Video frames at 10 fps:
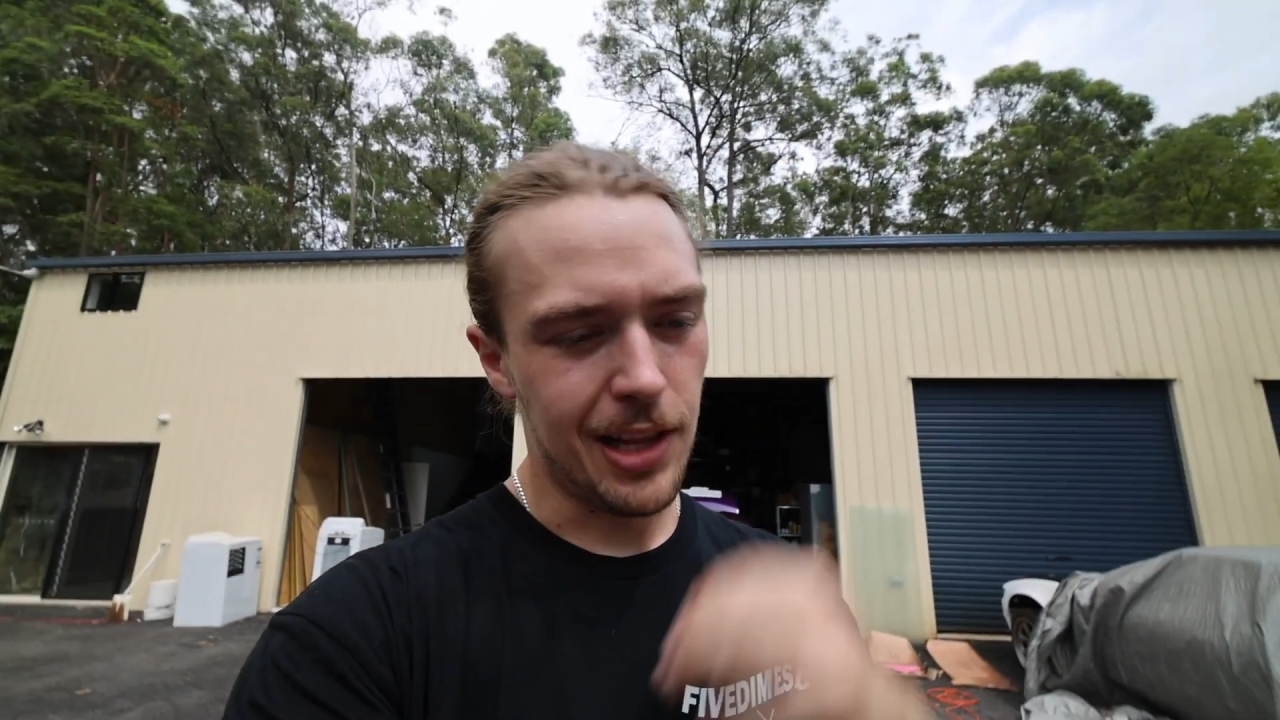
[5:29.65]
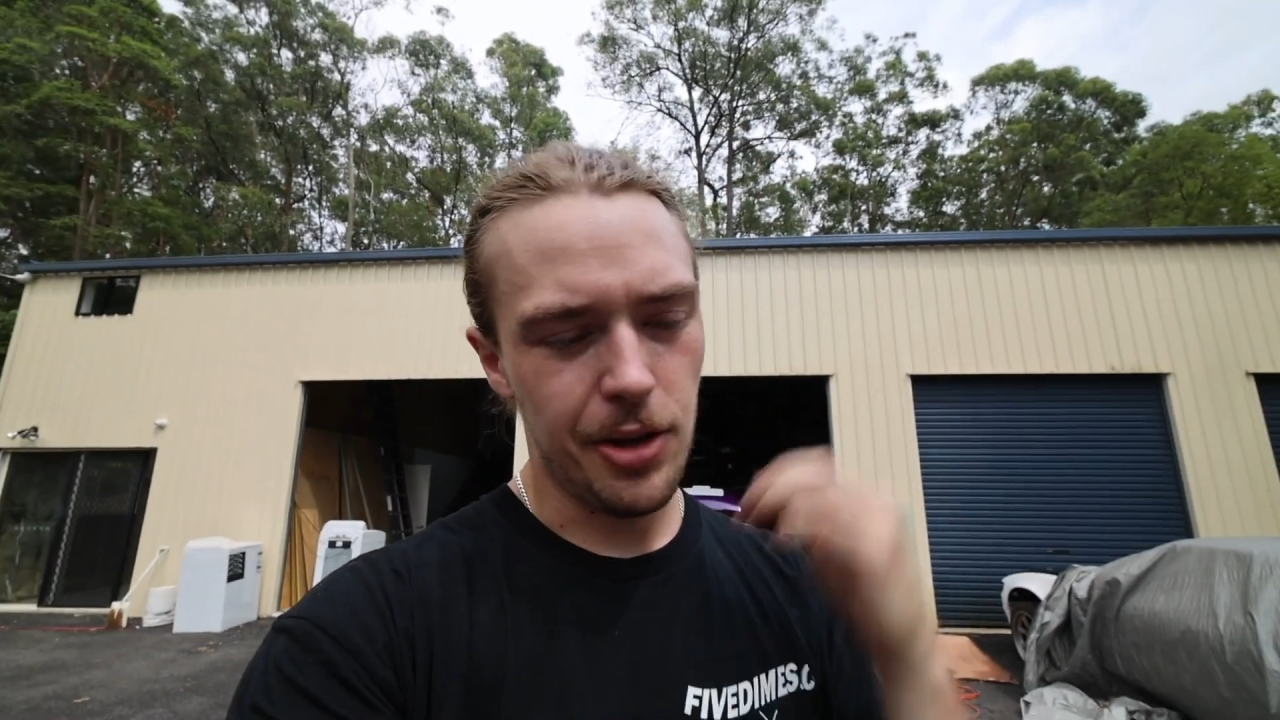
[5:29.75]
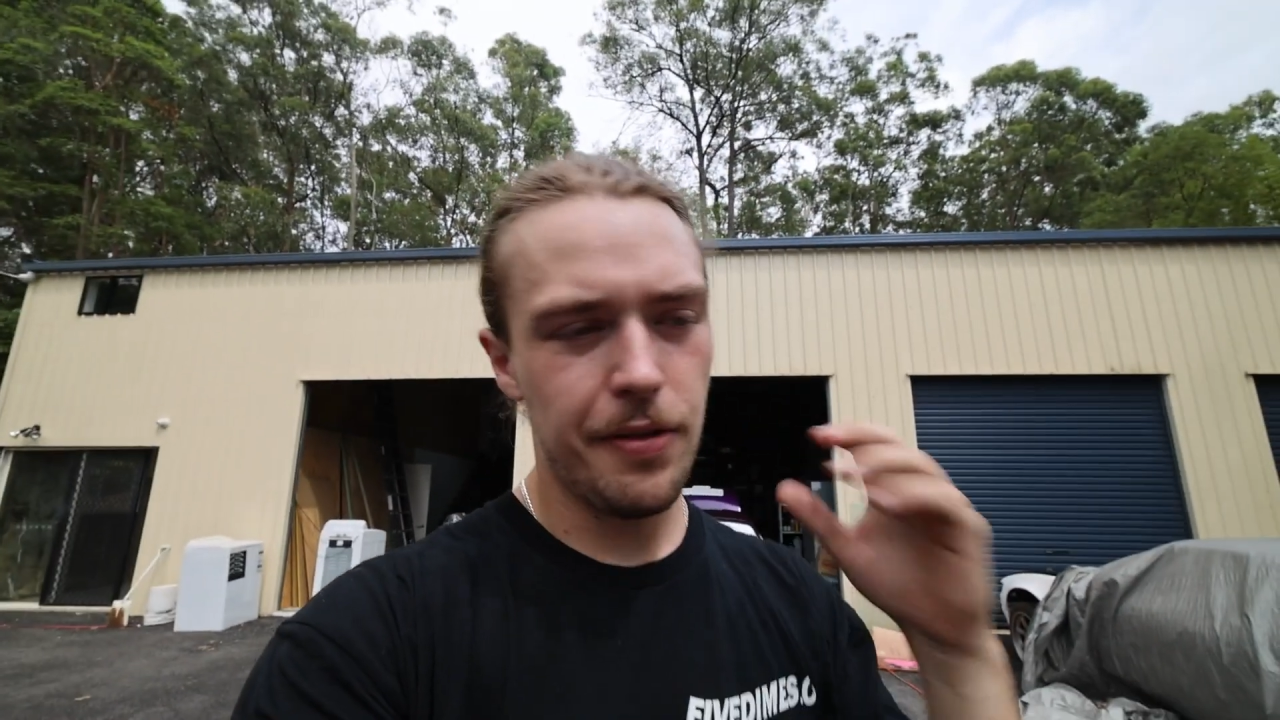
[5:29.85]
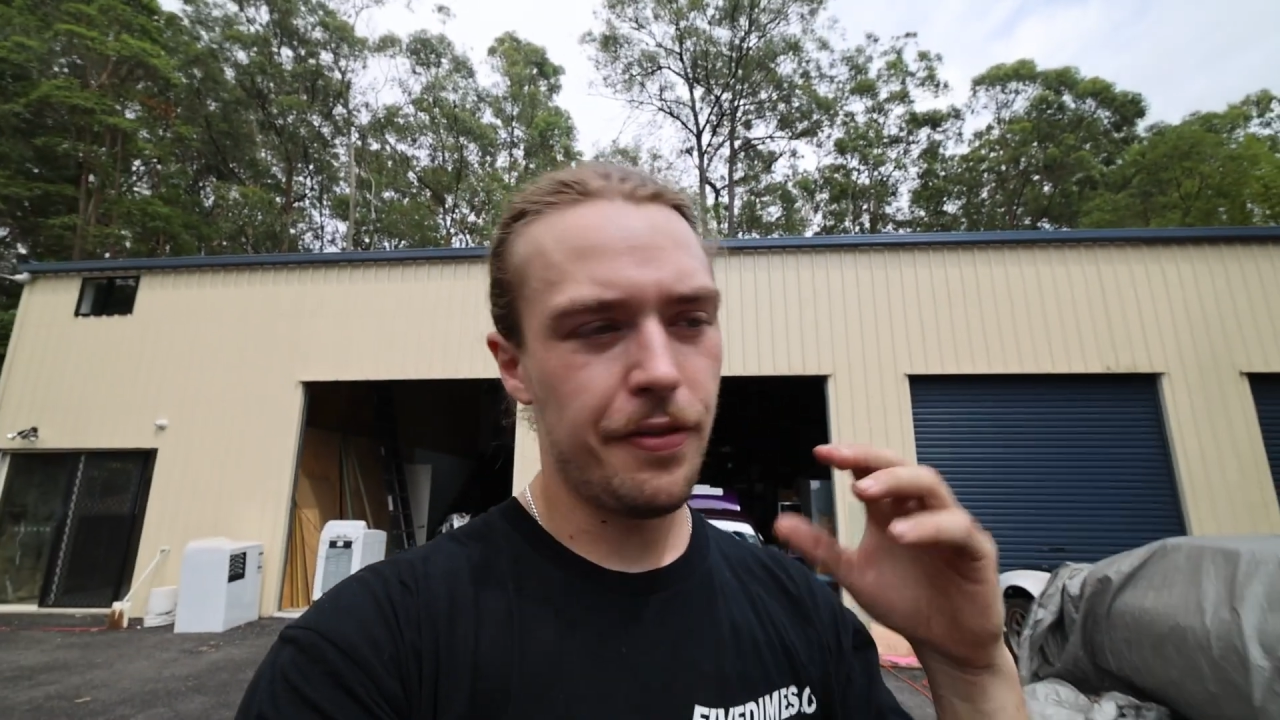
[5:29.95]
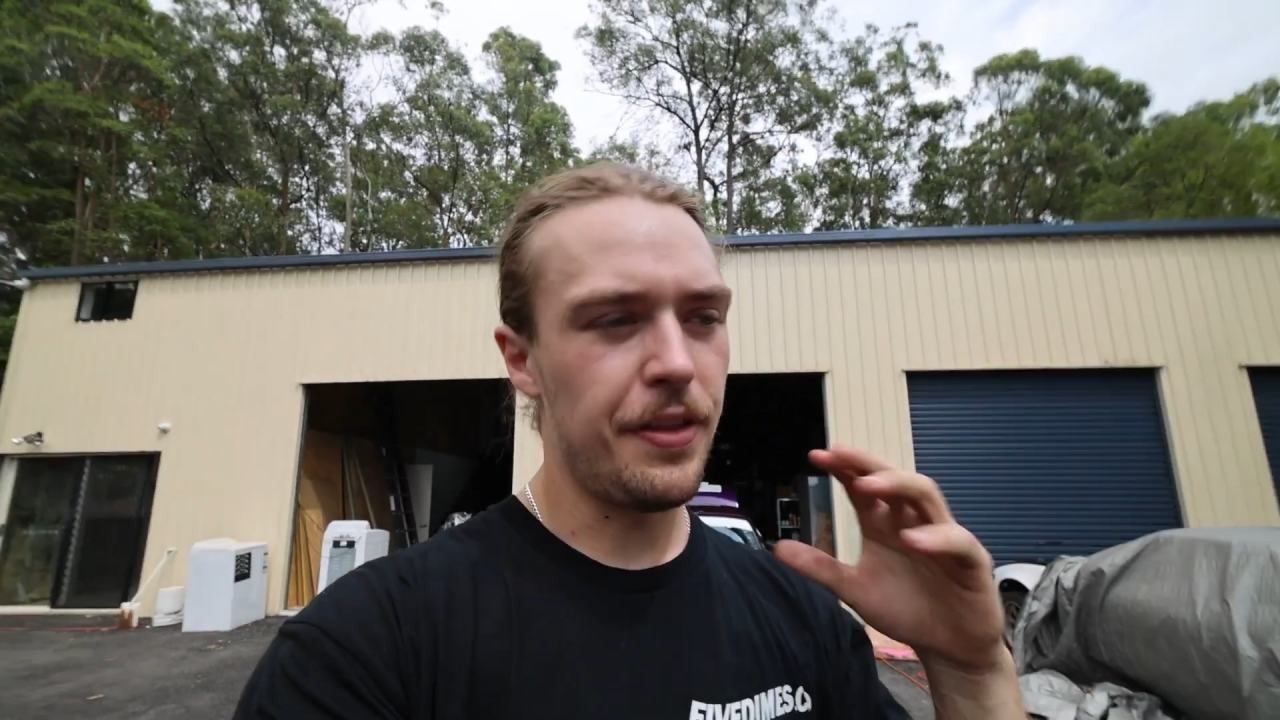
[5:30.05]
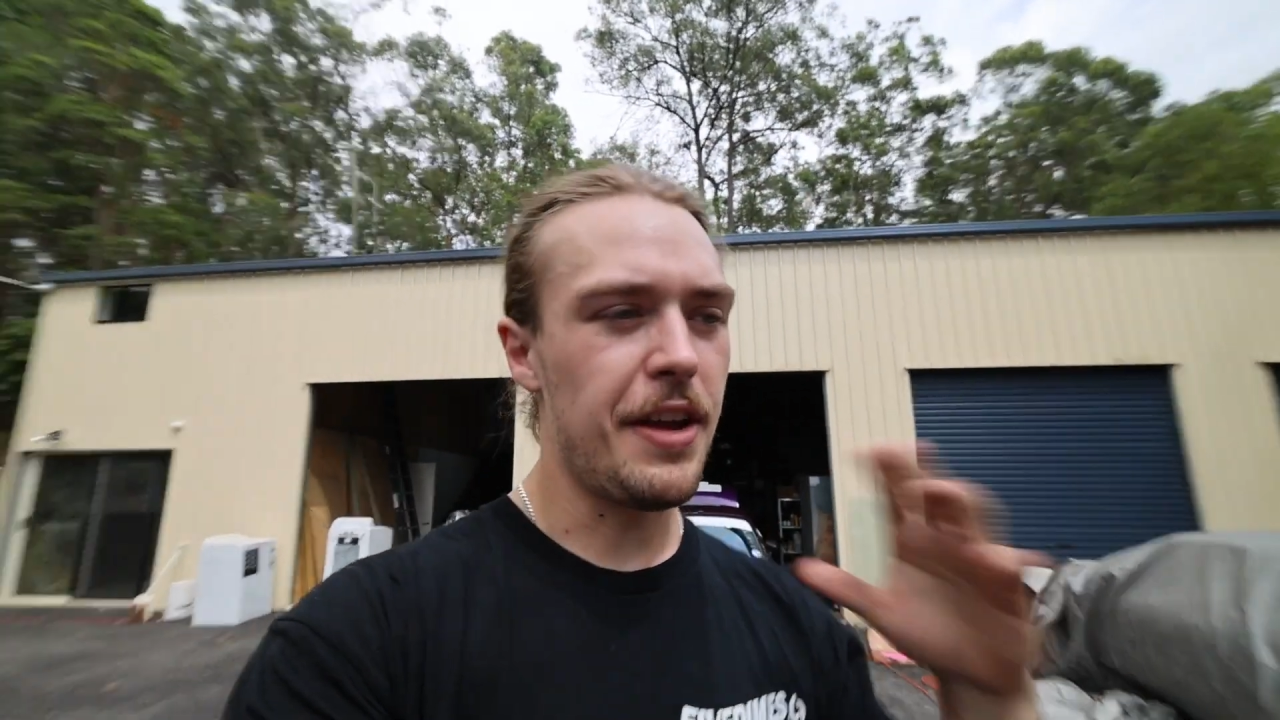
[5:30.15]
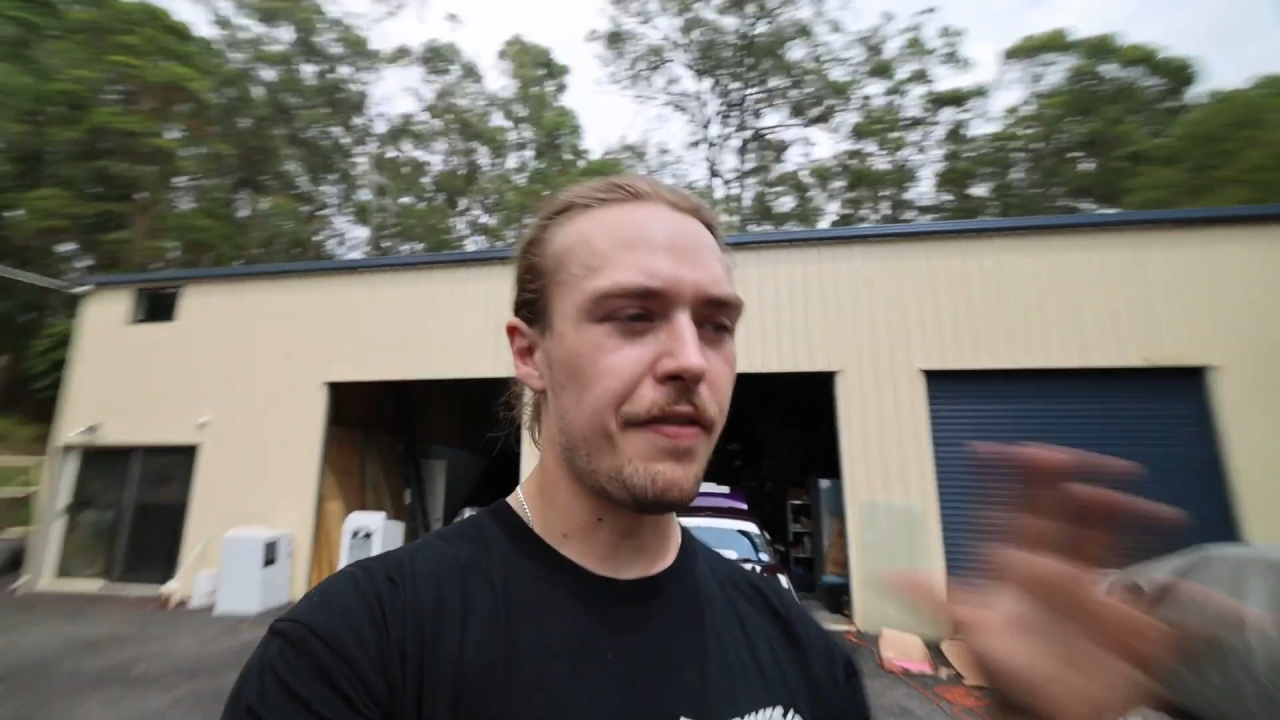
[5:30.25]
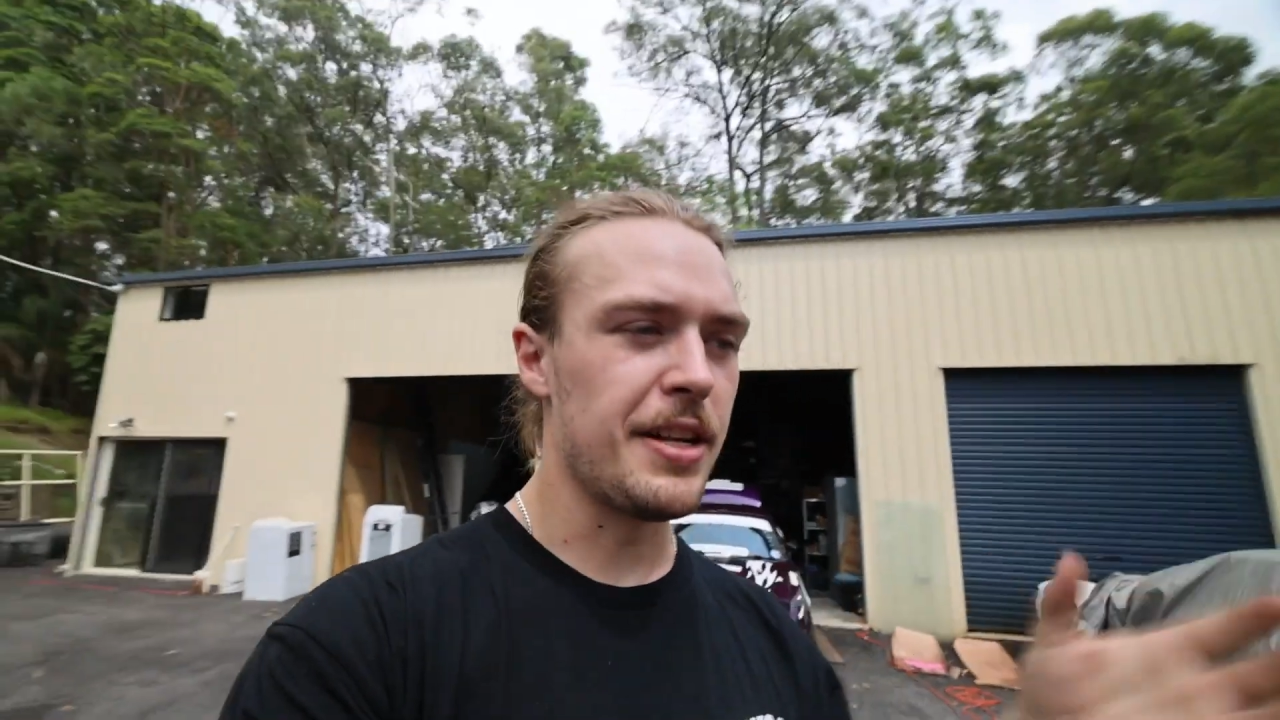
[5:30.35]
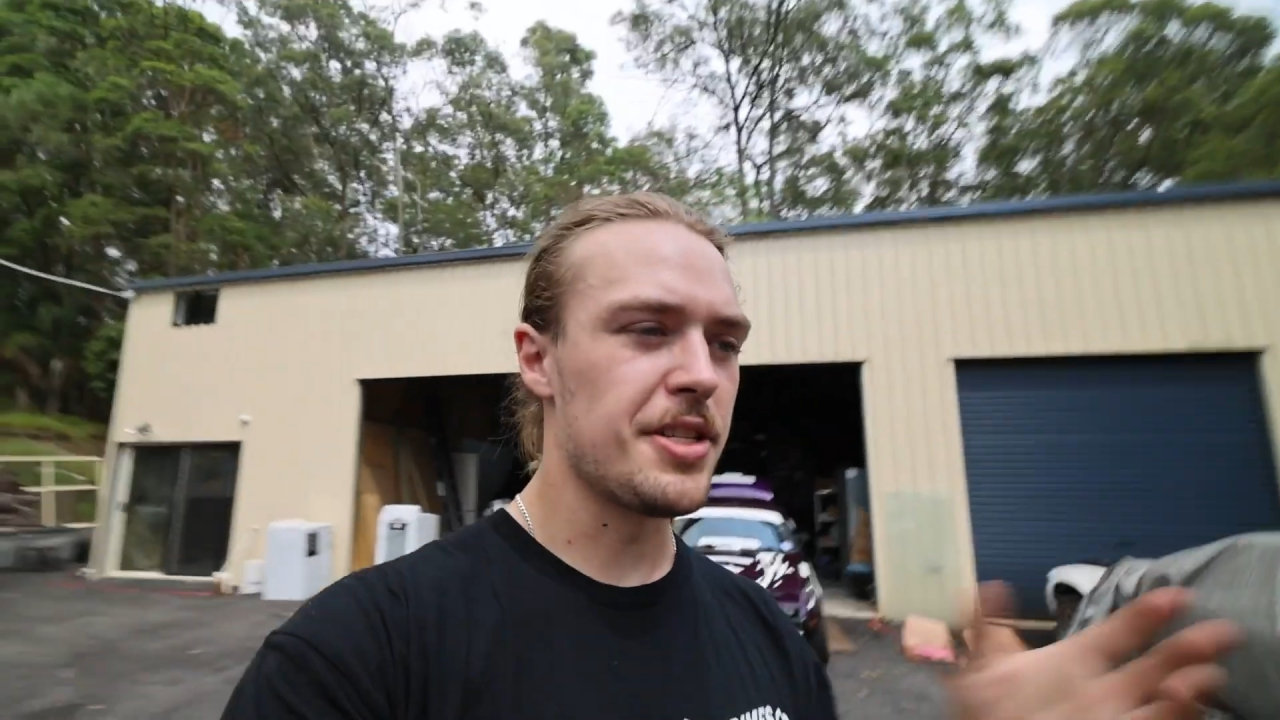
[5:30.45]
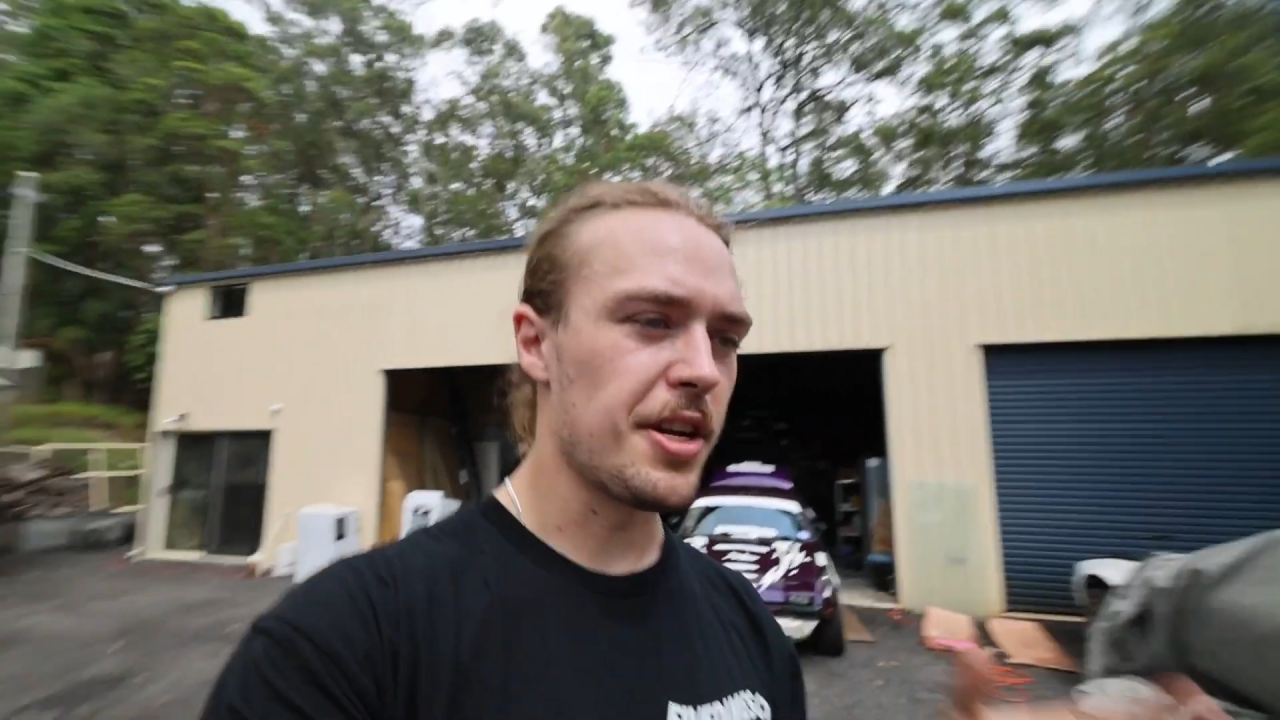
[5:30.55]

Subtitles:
lot of the events